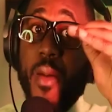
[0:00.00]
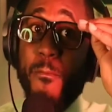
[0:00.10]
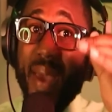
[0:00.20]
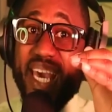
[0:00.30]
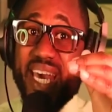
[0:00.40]

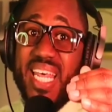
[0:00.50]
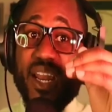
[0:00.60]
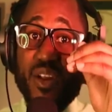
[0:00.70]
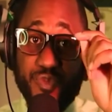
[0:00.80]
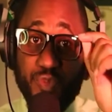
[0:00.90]
making it an
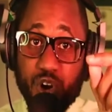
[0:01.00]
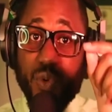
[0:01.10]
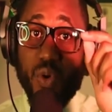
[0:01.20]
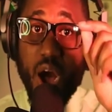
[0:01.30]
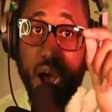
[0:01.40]

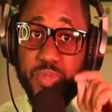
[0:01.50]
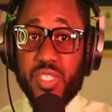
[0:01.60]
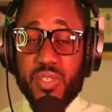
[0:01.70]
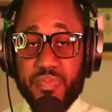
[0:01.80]
affordable option.